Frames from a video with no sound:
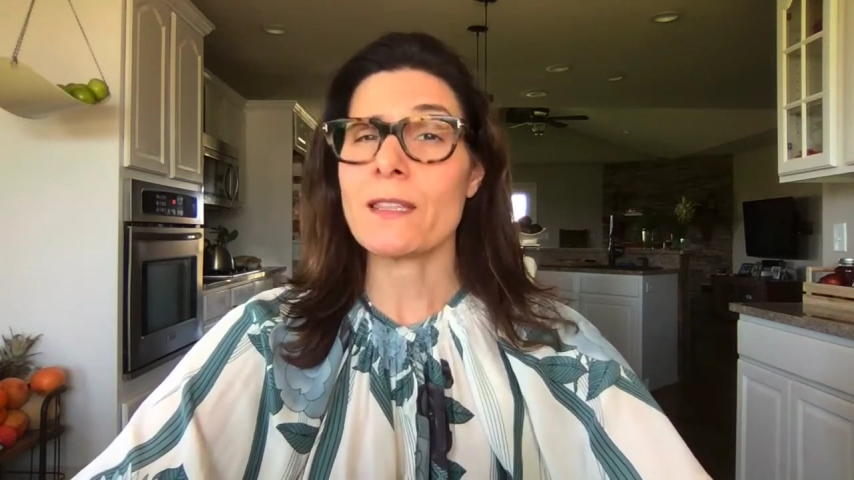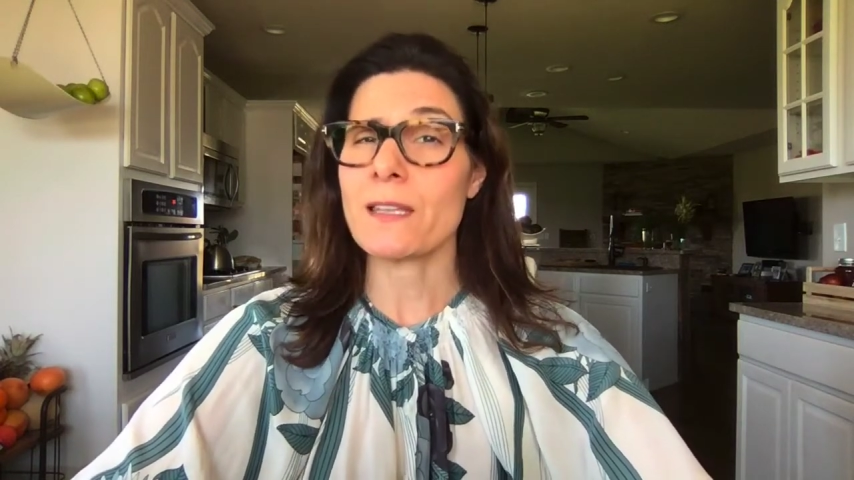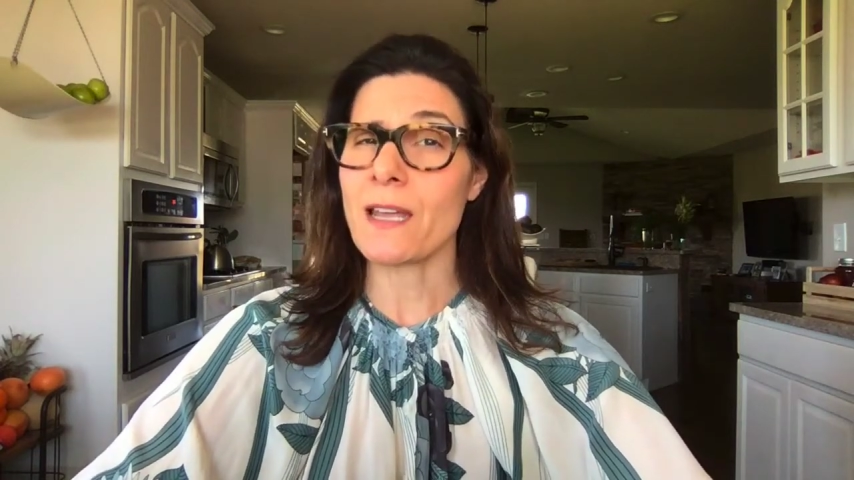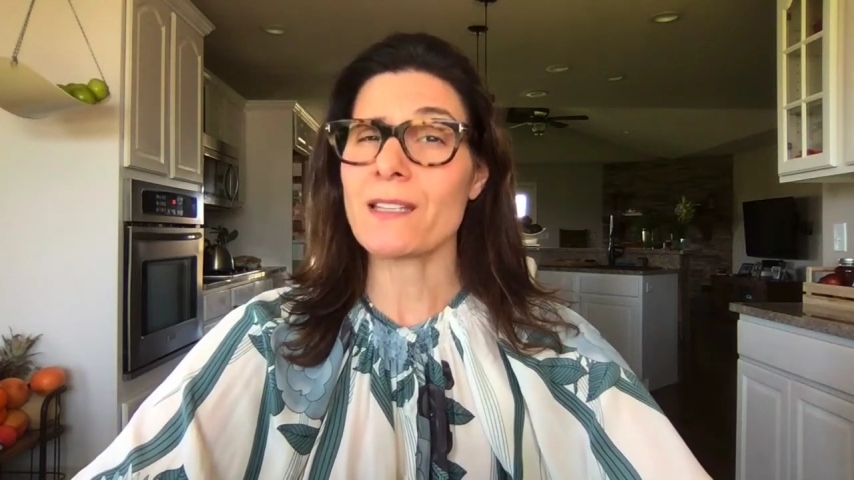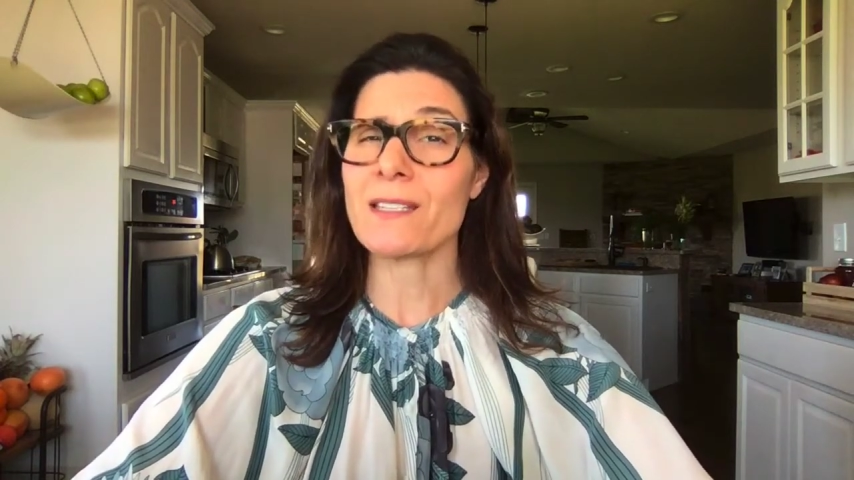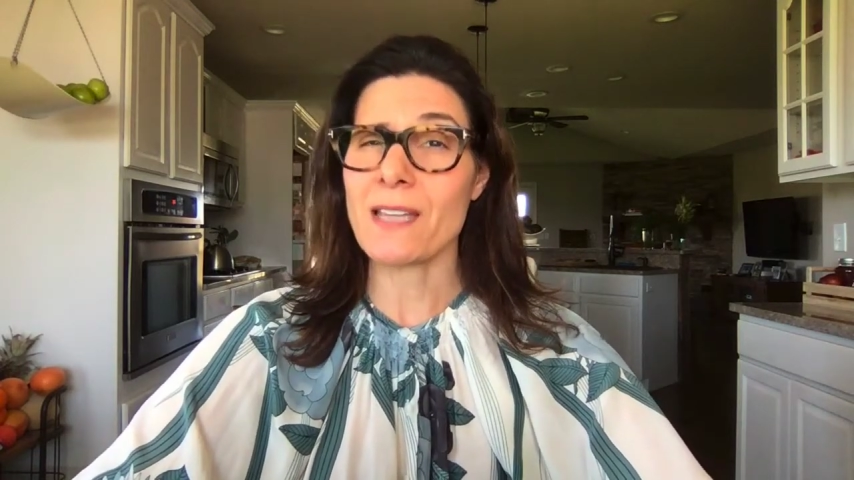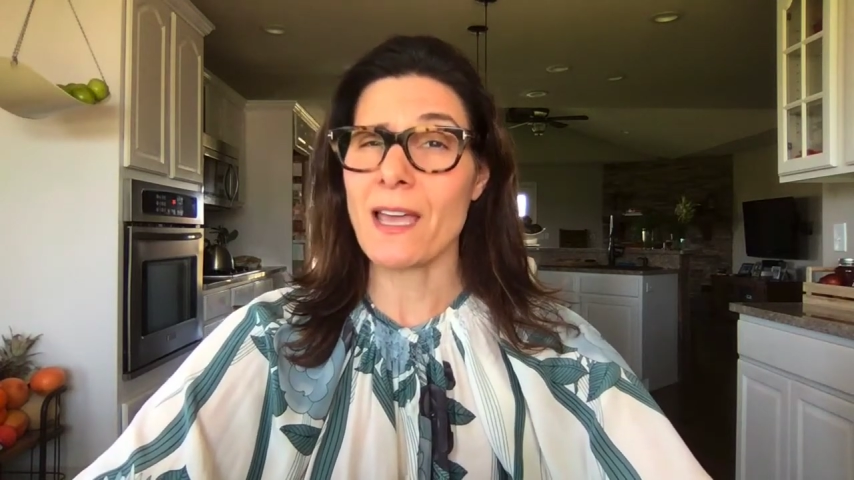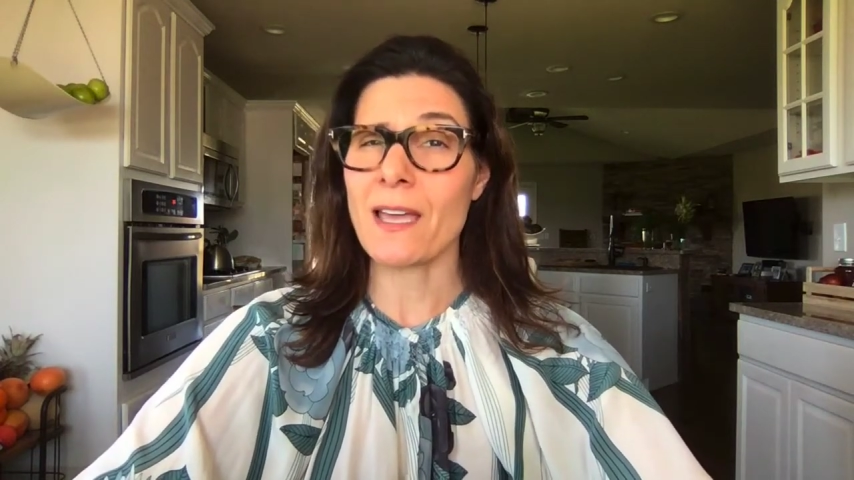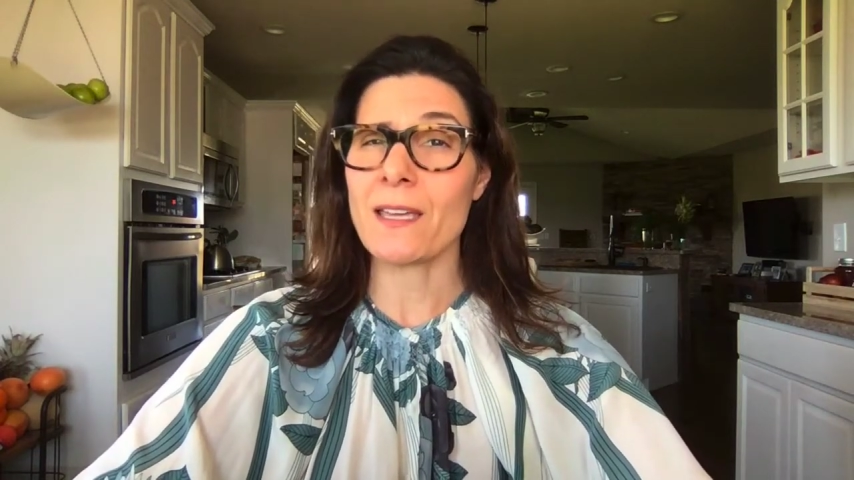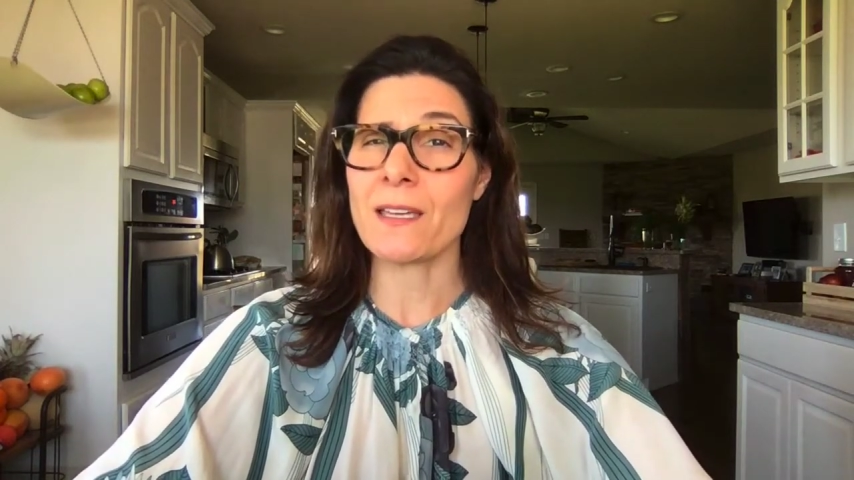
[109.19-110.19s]
the next
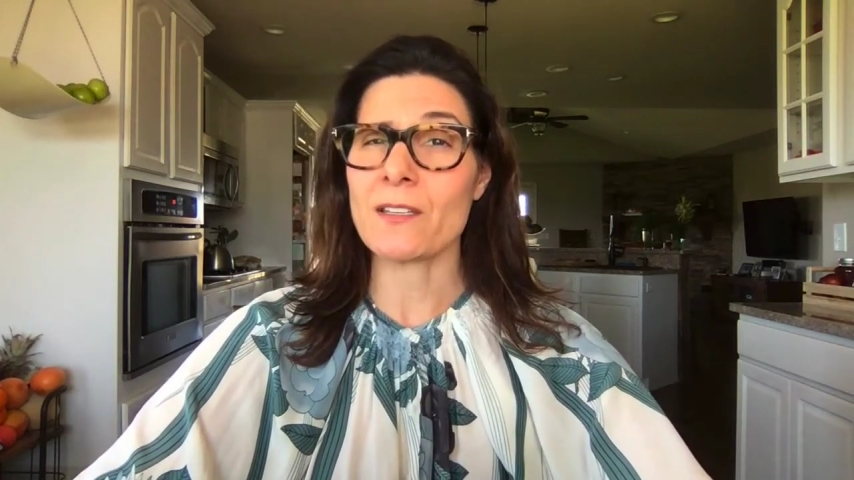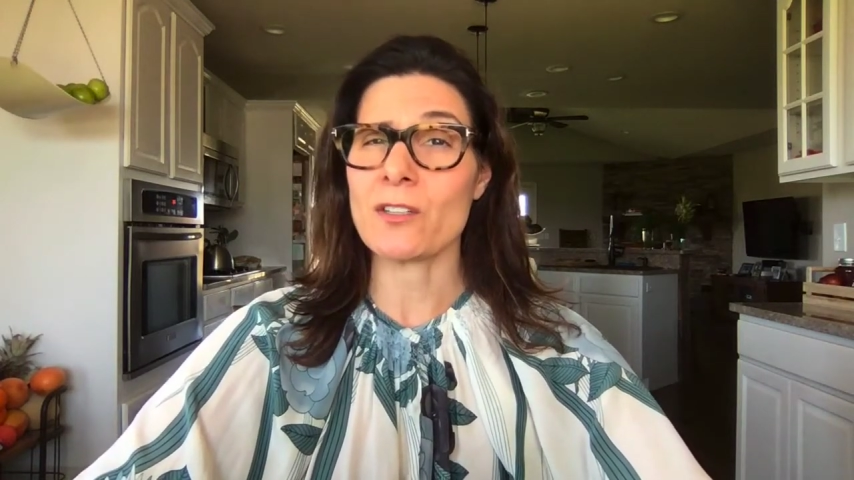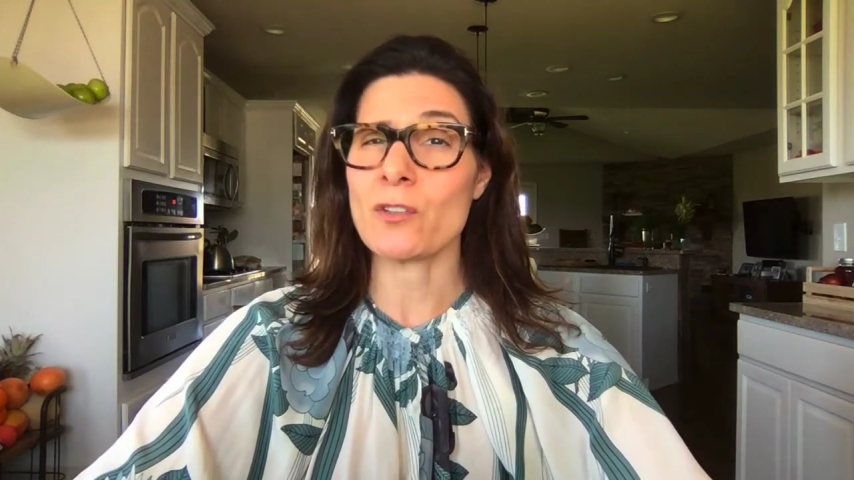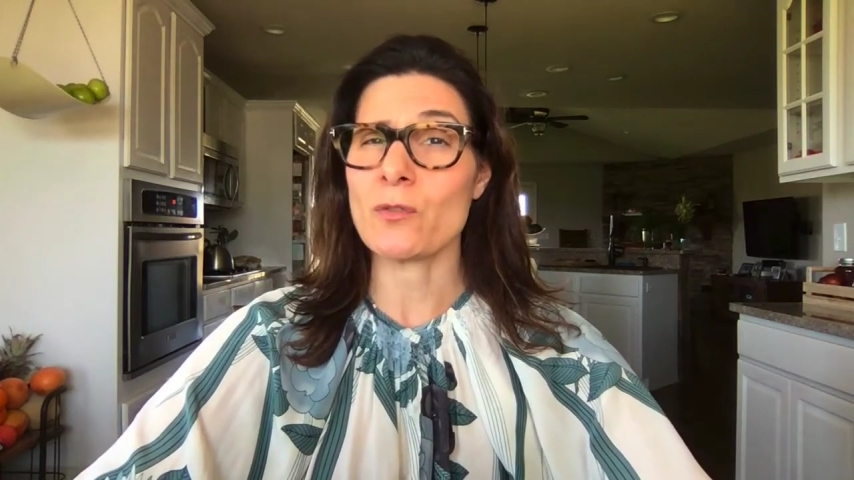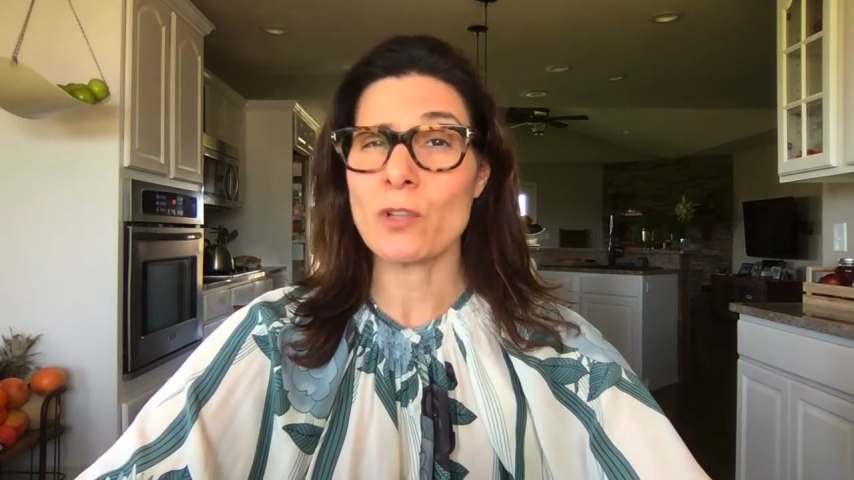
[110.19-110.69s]
day you